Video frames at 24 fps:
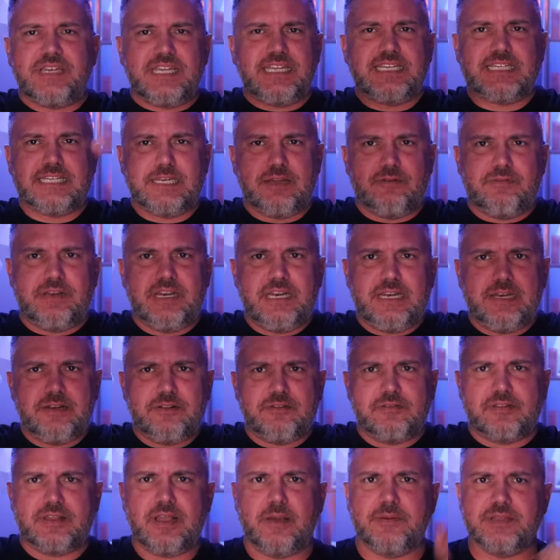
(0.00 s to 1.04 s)
we need to know. We need to know
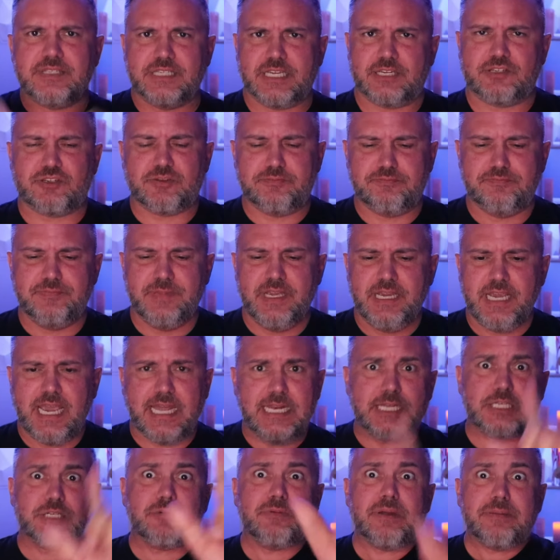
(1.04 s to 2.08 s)
in the comment section.
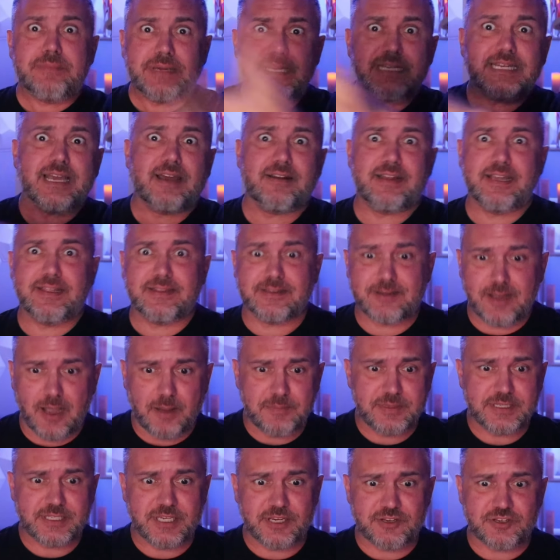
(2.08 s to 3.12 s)
And until we meet down in the
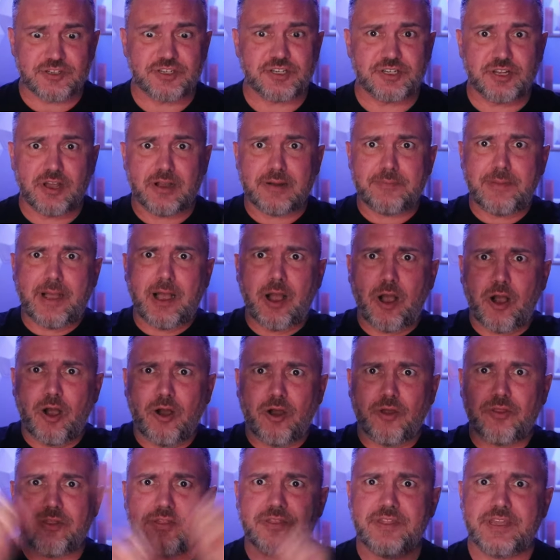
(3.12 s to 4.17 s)
comment section to talk about
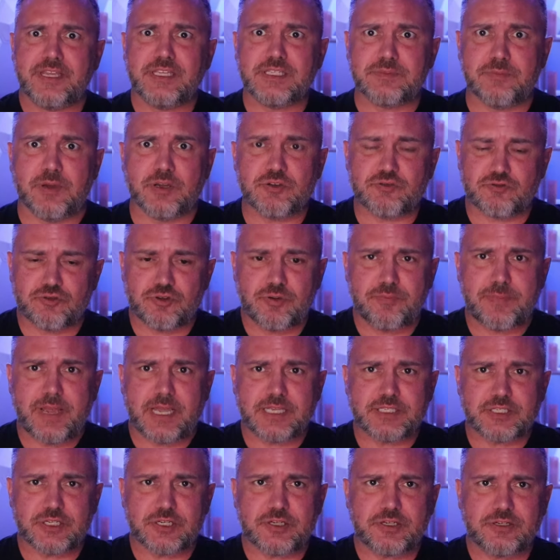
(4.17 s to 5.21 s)
all the things Mushroom
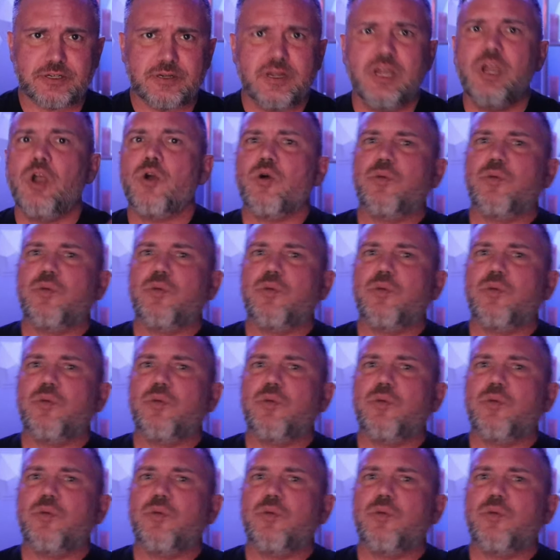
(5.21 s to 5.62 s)
Massacre,